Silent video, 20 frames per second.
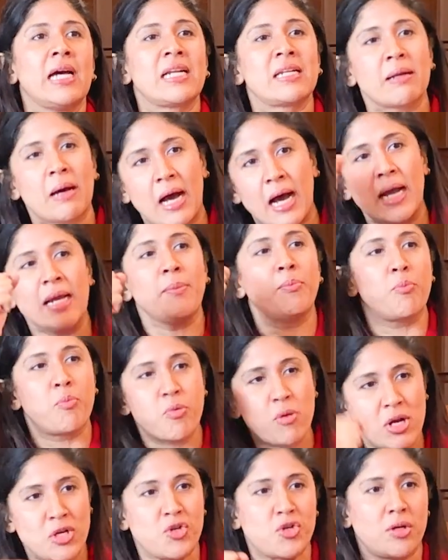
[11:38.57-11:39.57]
at high
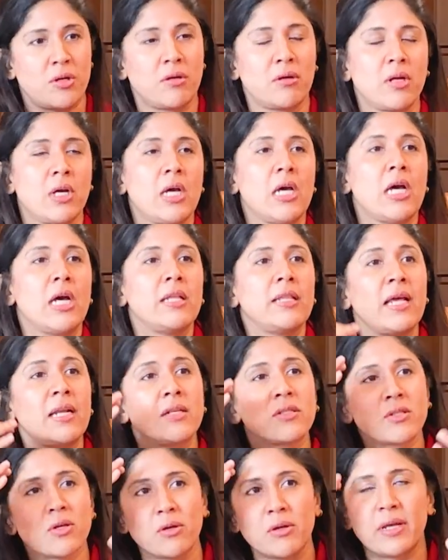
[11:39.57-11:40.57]
pressure, then
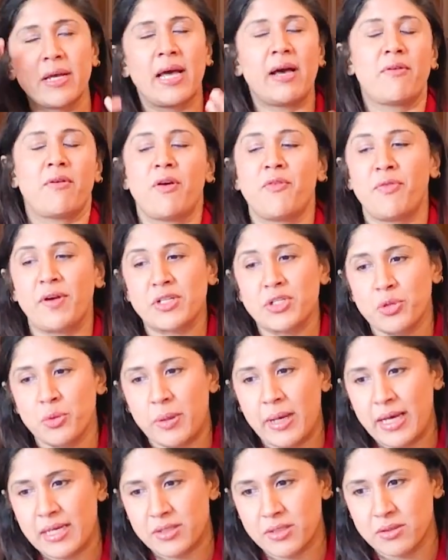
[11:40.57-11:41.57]
it's going to affect you
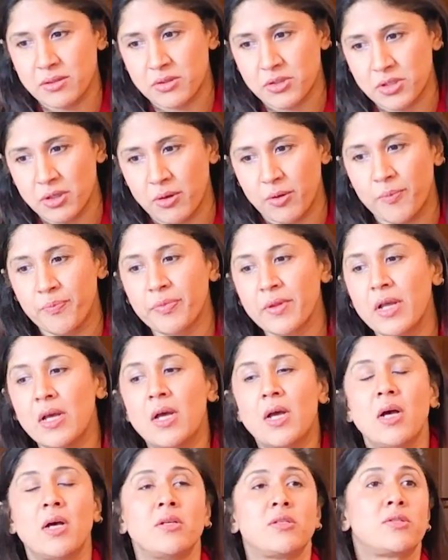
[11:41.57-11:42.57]
head to toe.
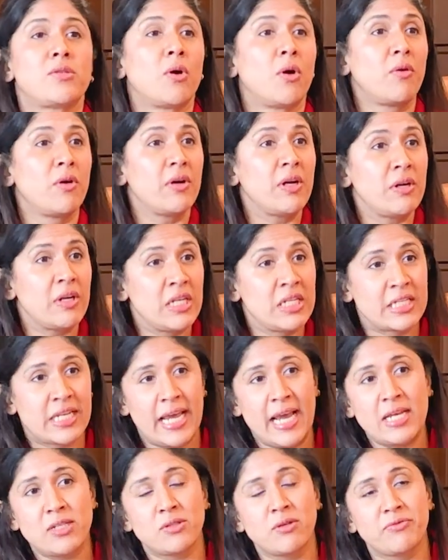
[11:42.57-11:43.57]
So in
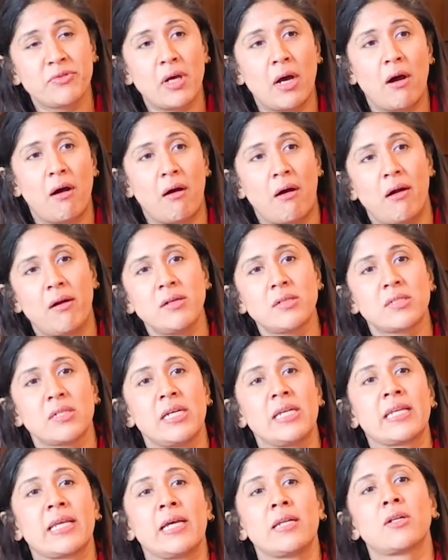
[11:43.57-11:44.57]
case of the heart,
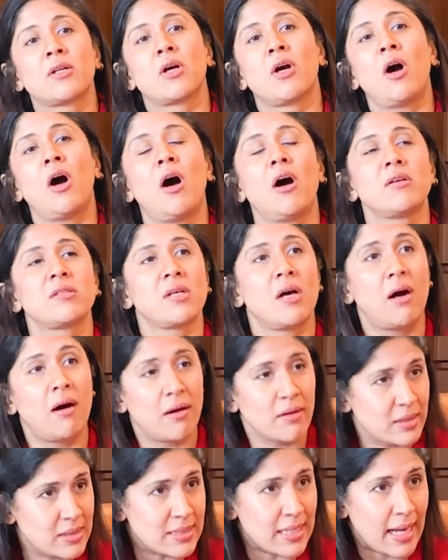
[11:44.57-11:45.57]
it can cause
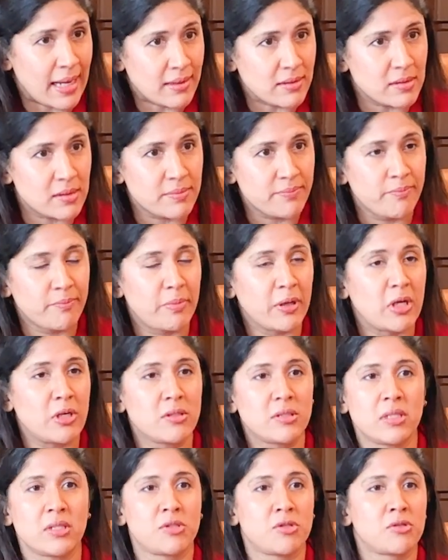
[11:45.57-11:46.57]
heart attacks because
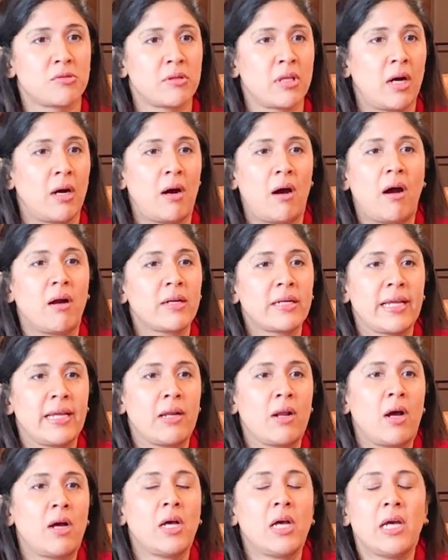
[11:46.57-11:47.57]

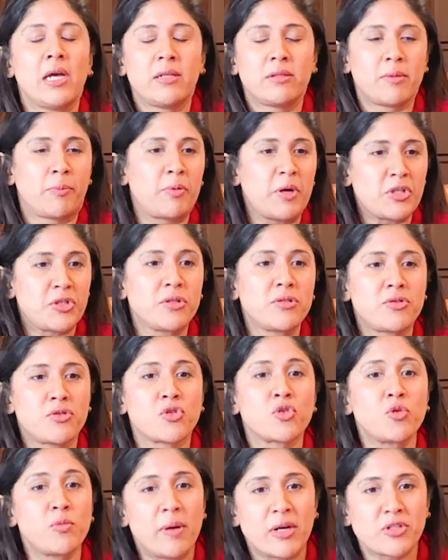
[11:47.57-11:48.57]
the pressure is
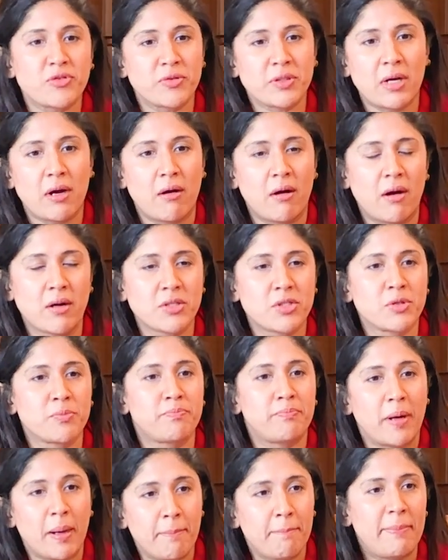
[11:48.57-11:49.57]
too much for the heart to
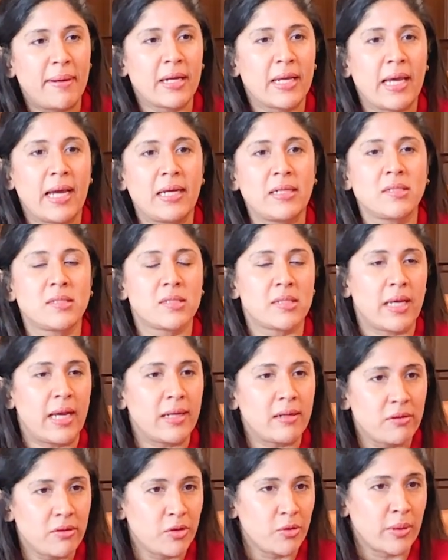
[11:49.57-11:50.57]
pump against,
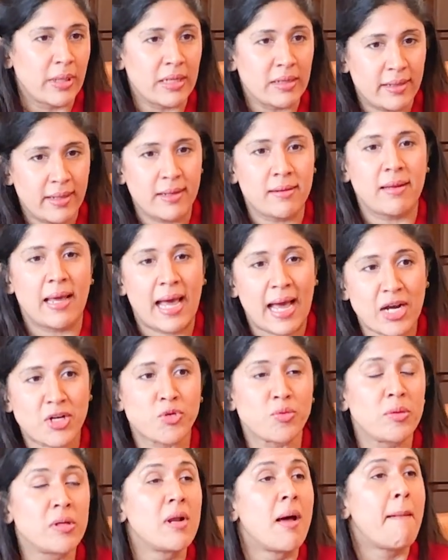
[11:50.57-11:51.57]
and you can get
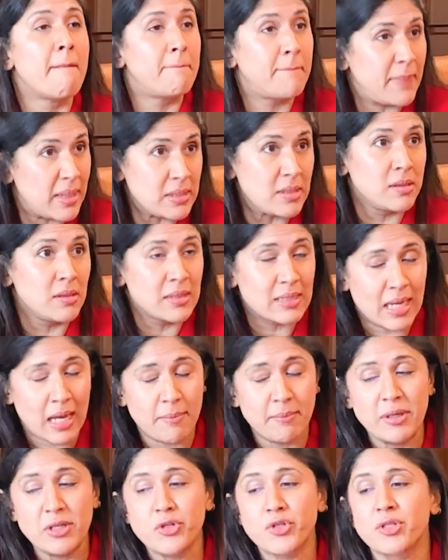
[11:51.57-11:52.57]
actual muscle
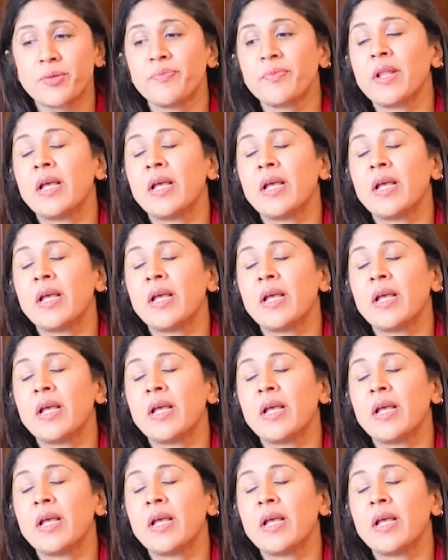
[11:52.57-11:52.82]
damage.